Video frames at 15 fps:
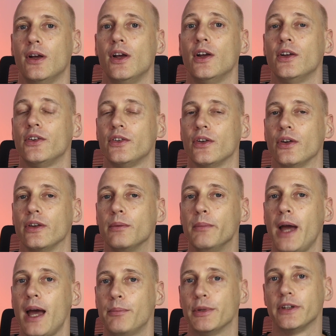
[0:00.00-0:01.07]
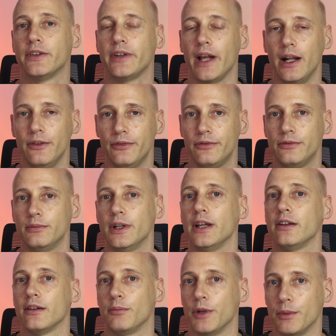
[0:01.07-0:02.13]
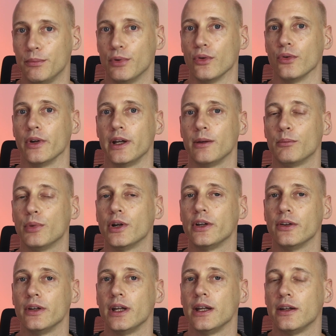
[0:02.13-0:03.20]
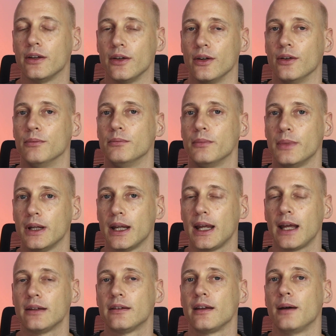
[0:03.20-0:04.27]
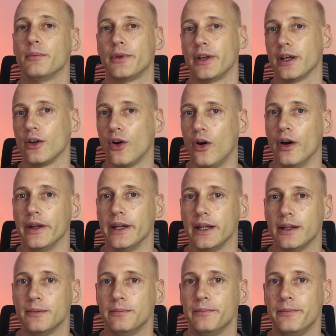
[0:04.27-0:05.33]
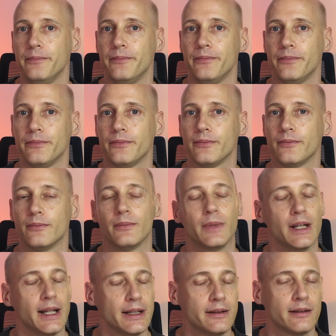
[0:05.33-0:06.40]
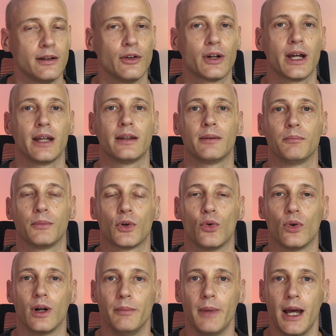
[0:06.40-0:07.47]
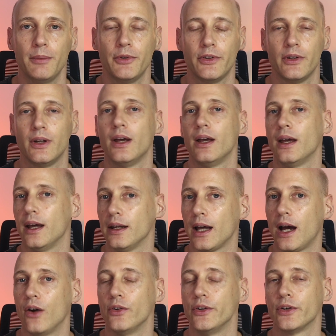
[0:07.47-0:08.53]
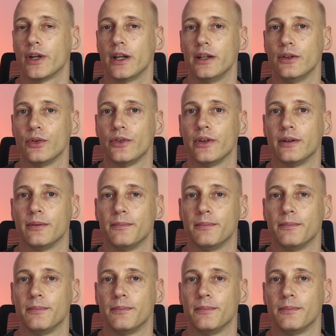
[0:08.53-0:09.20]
So the map itself is a bit boring, but you need to get something on it. Let's look at Google Maps, how you can use it.